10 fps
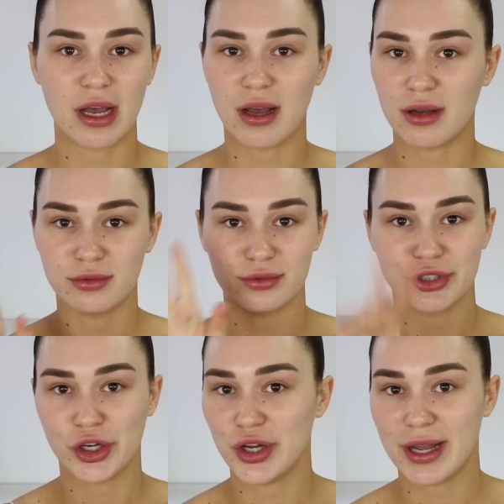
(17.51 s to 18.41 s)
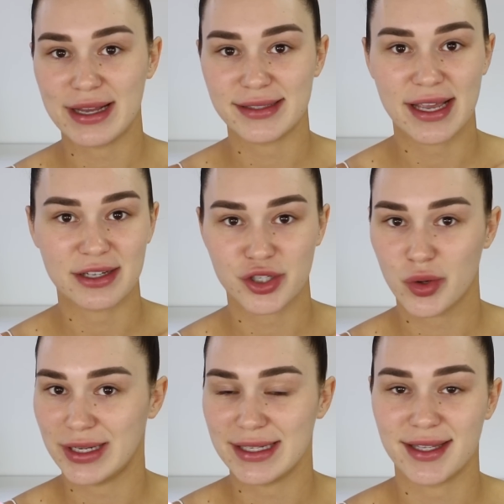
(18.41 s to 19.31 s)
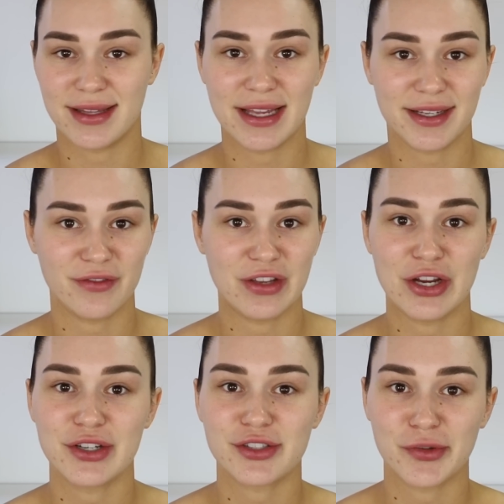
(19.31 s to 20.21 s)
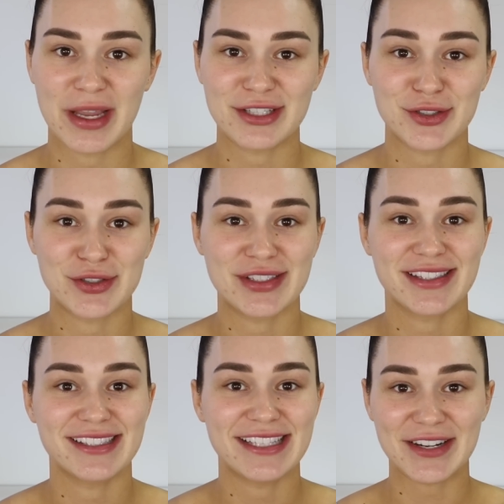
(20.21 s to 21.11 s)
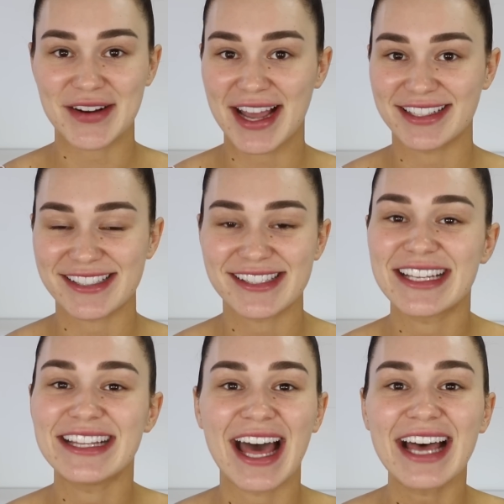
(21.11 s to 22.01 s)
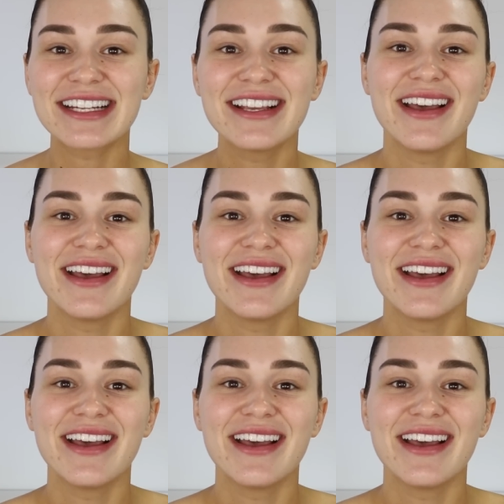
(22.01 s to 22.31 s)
I'll show you guys how short it is at the end of the video, so make sure you stick around to see that.